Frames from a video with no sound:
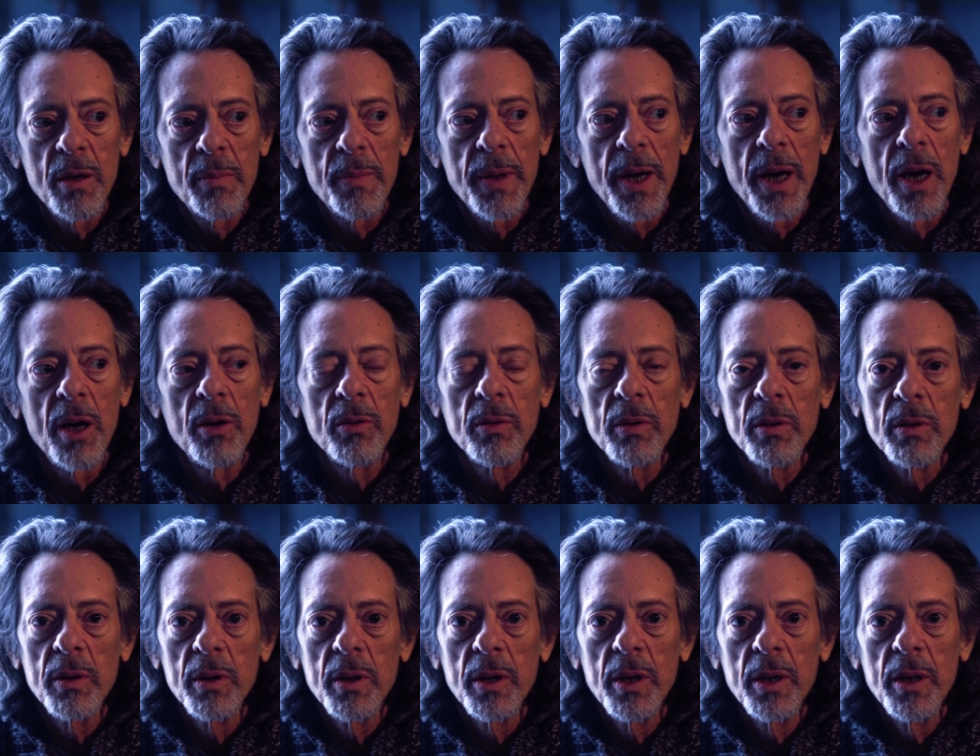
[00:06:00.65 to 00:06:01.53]
about
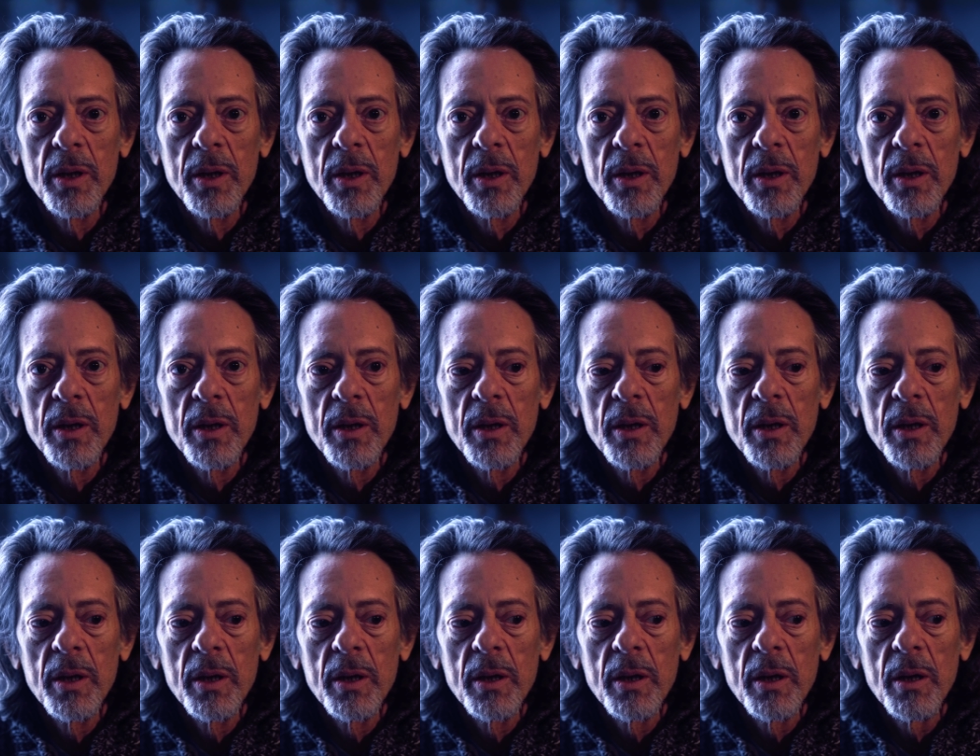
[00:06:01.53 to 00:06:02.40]

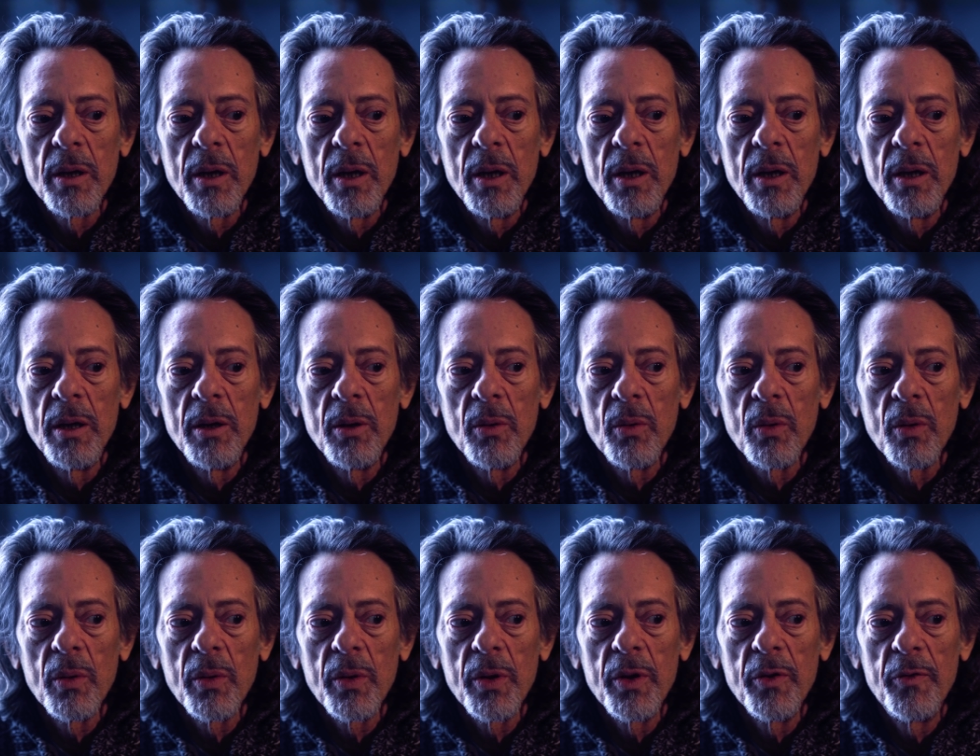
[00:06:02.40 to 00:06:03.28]
uh,
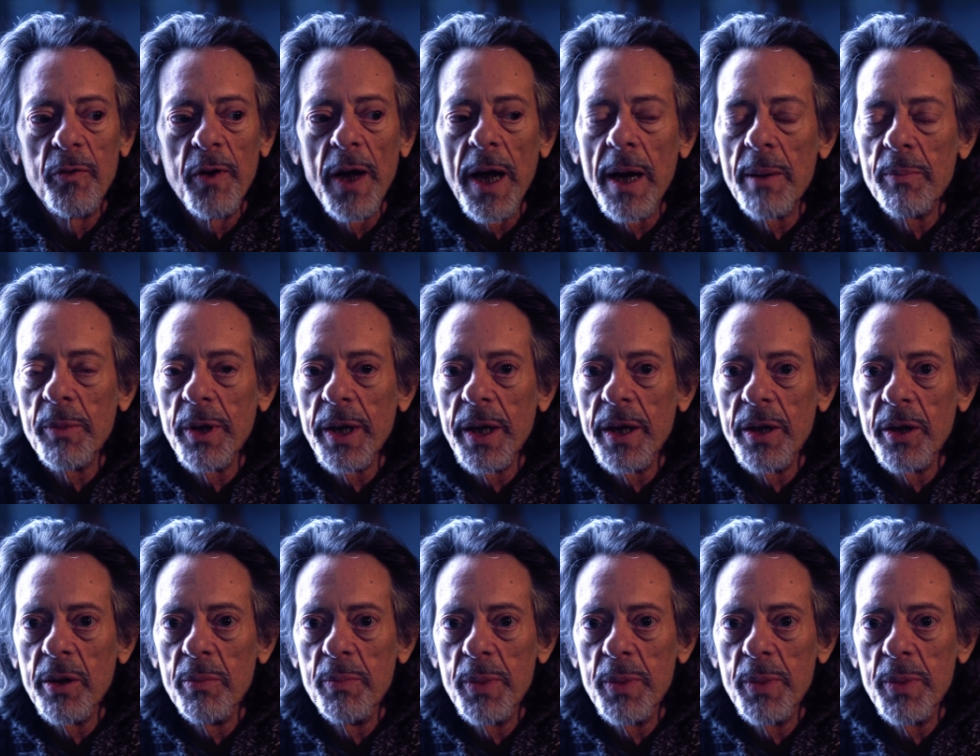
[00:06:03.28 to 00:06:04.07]
the family and the